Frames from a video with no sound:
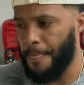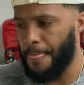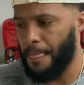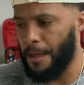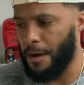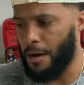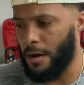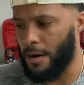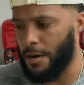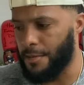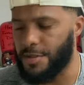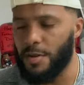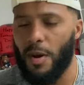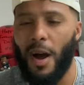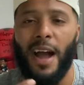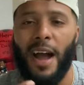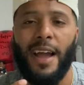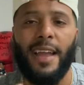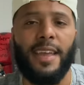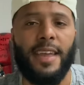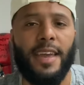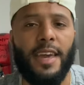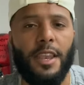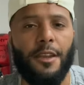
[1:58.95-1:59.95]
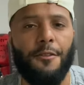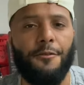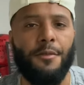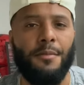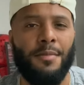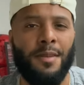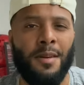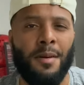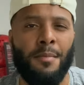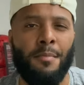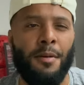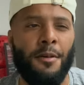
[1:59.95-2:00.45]
Um, so I get it from
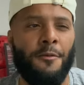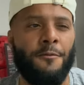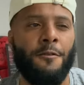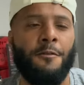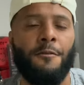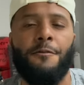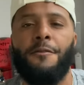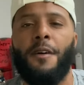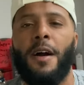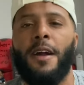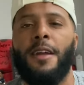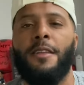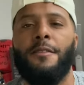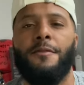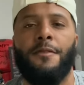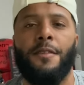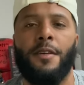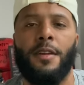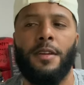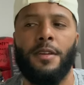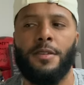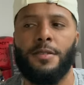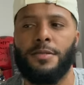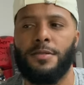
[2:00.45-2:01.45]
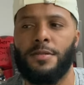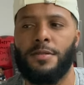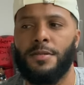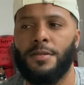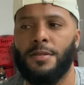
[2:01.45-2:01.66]
them, but from fight fans,